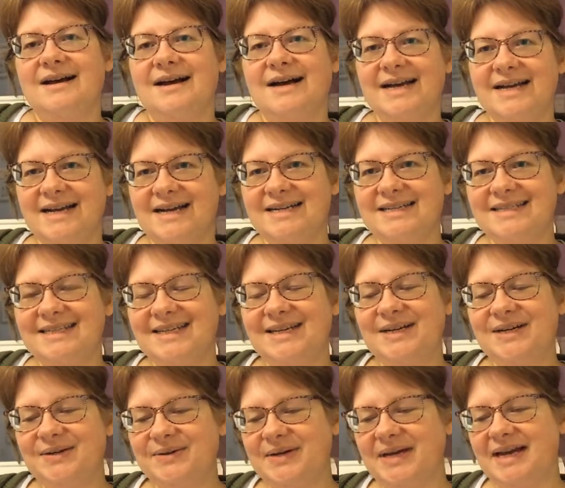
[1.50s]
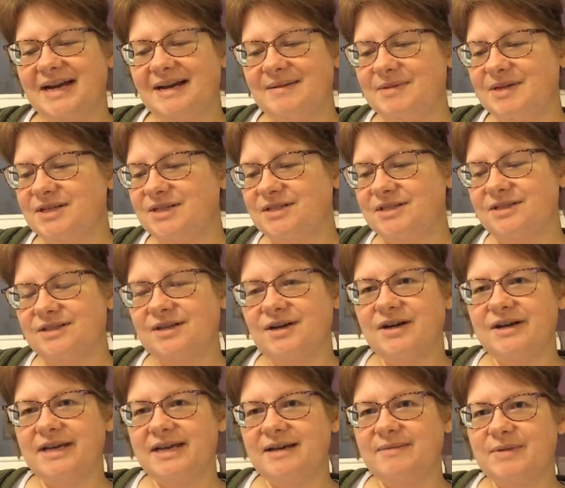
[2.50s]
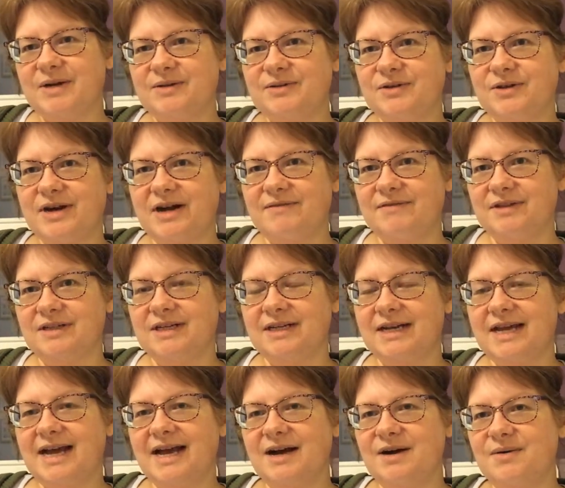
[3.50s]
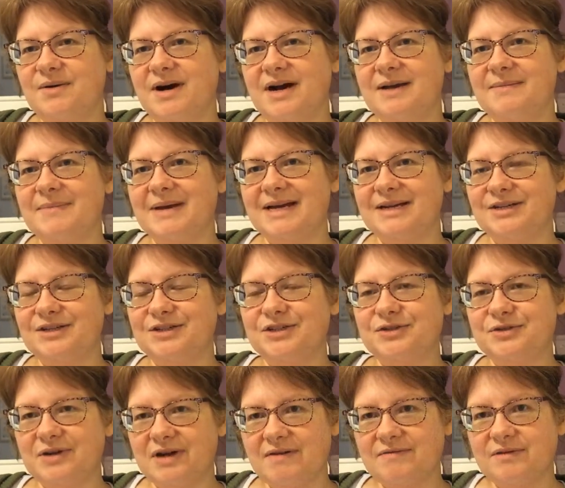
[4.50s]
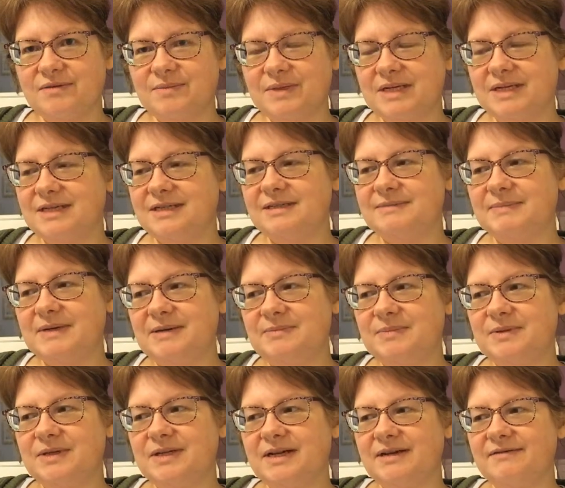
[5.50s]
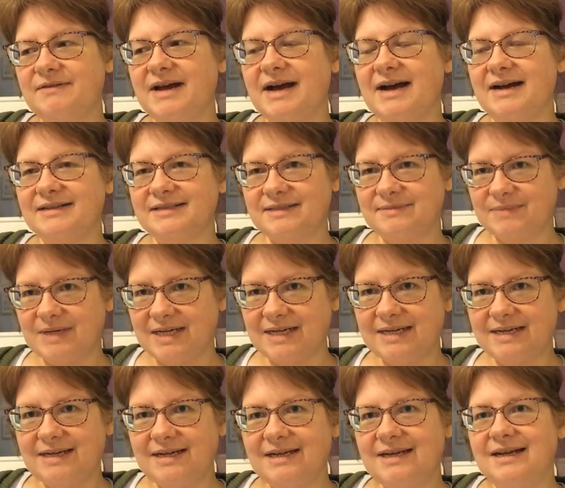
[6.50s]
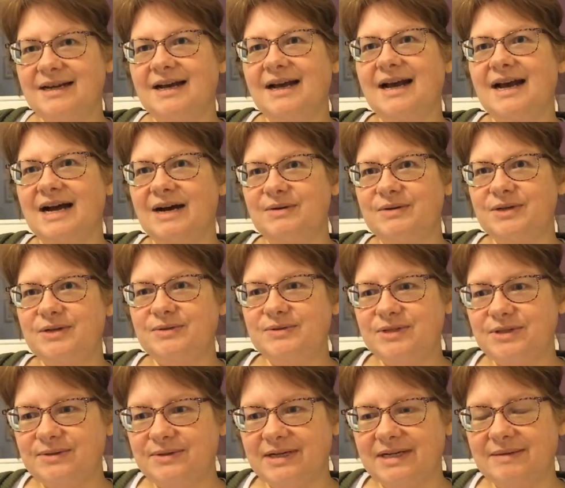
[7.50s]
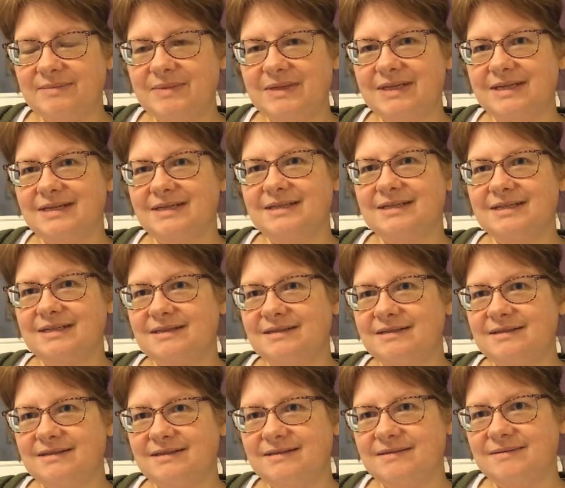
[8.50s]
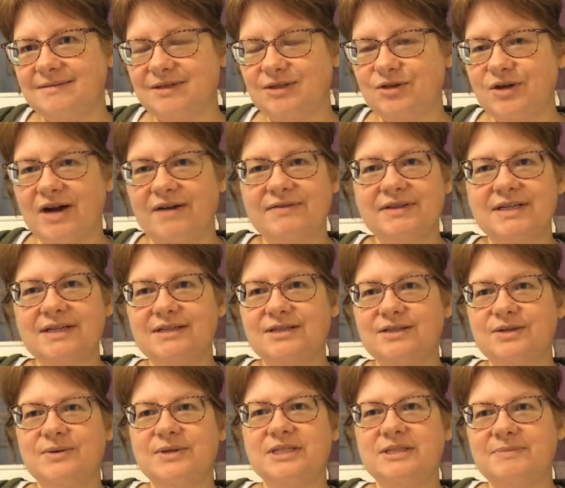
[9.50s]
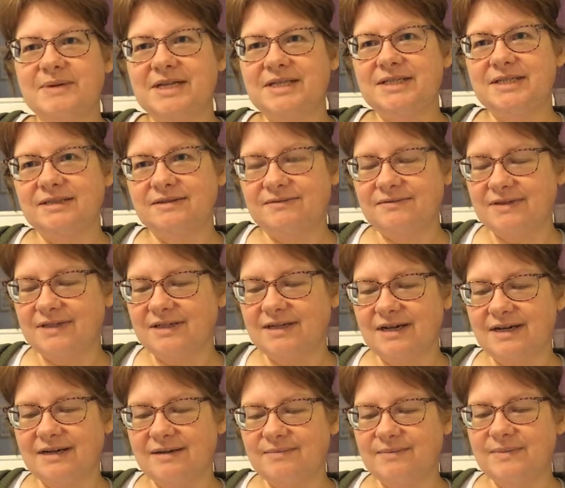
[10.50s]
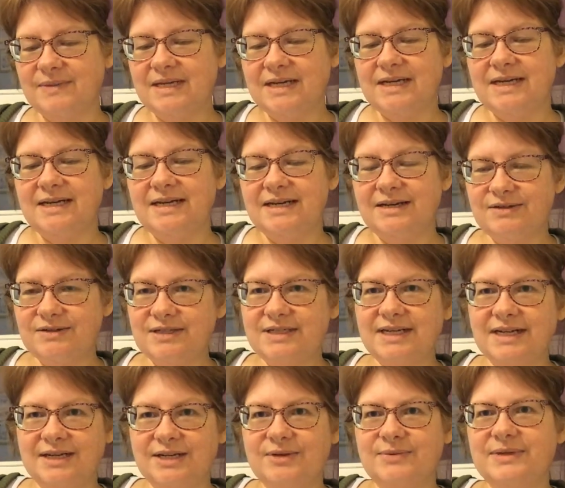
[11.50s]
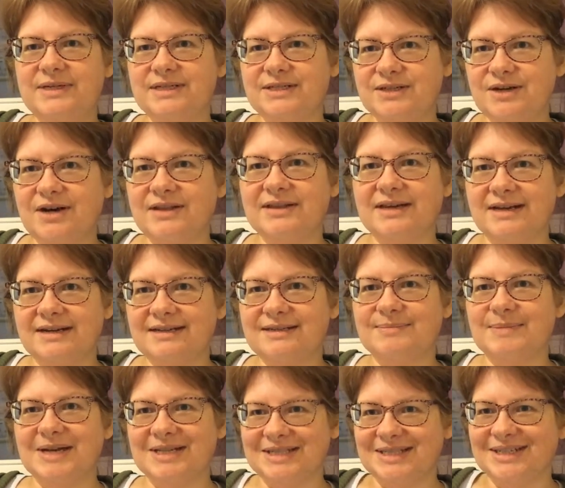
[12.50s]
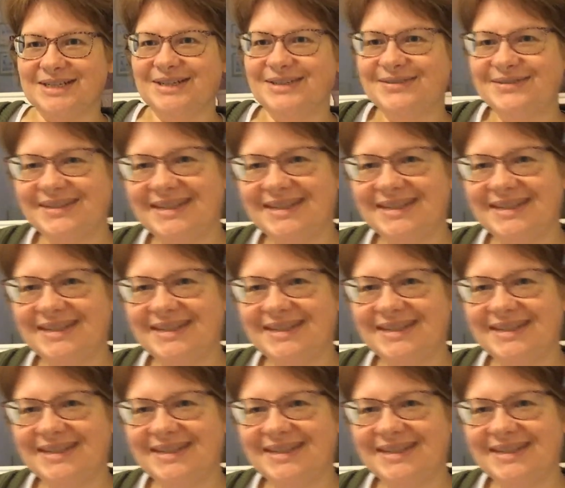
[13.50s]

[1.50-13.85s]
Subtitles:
Hi guys. Okay, I'm going to start talking about travel and how I manage to travel because people have asked me, how do you do it? Because traveling is so expensive, and I am here to tell you it is not that expensive.